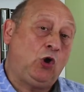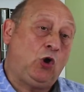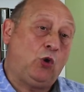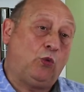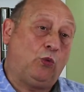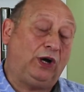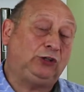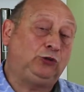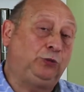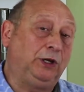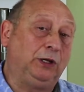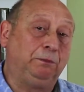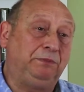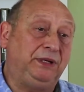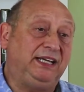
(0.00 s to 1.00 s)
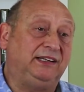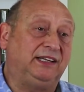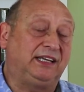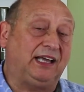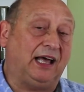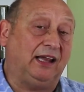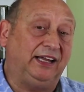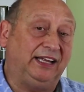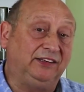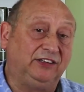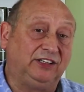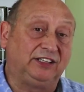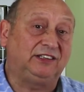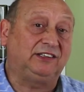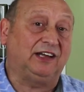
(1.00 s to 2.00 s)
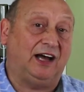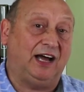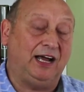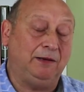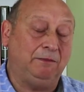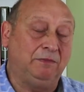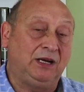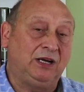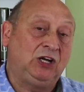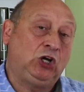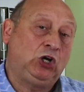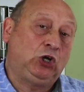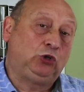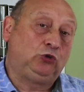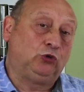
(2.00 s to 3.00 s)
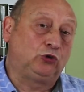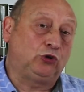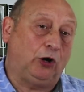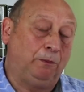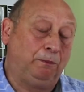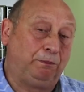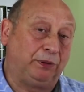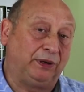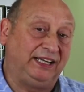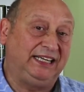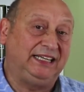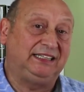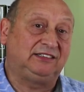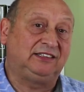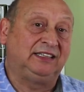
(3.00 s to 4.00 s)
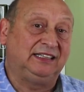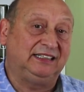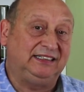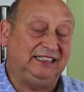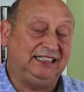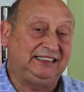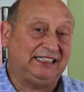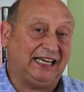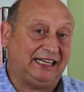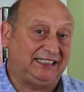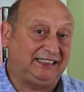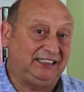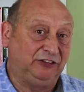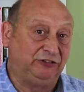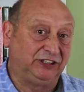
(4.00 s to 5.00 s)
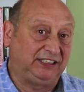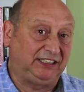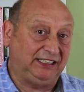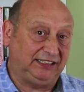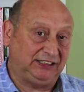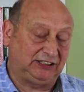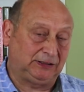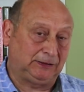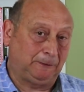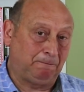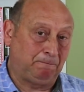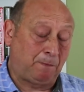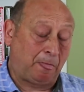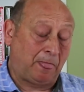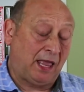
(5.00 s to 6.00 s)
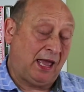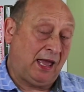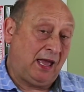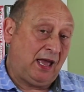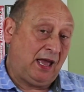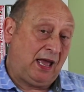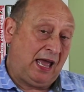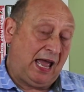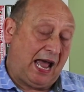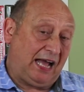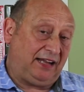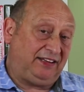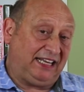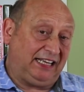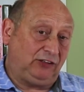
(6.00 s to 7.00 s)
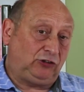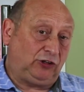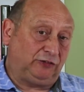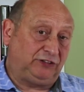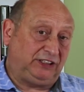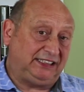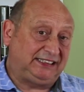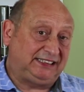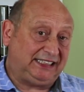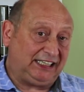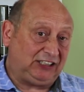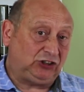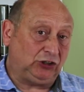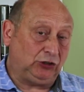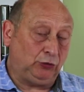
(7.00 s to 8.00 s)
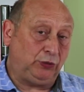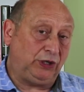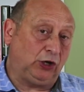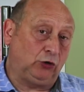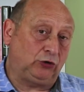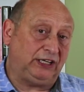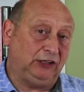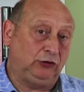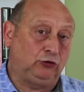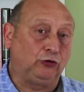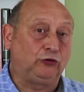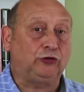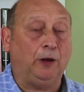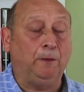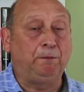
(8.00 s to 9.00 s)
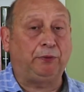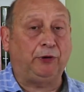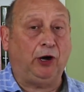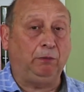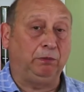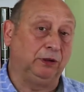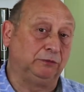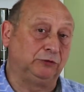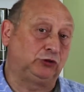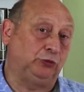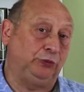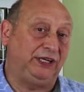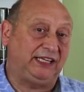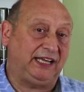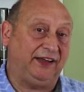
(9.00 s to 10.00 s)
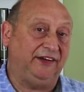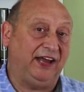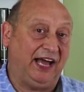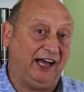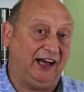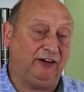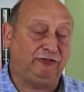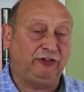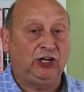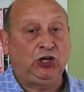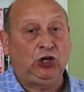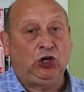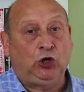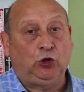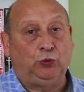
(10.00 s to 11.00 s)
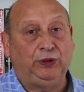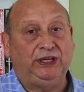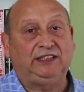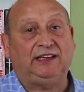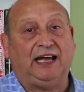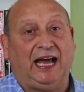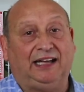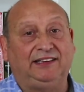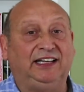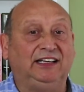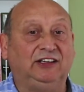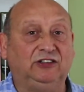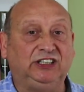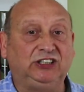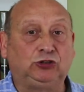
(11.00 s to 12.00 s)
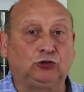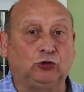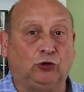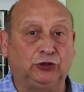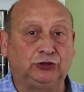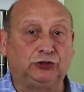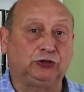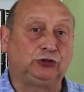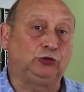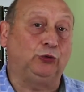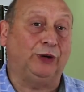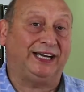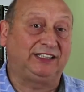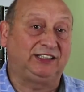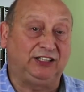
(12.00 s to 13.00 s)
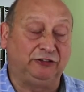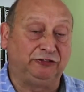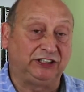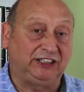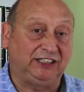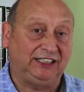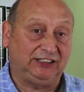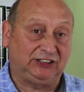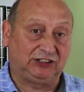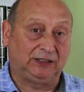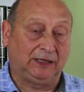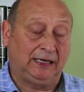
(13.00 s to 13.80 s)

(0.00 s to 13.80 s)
What will be the calendar time to complete these activities? At the end of this section, we look into some problems we can have with adding resources to activities.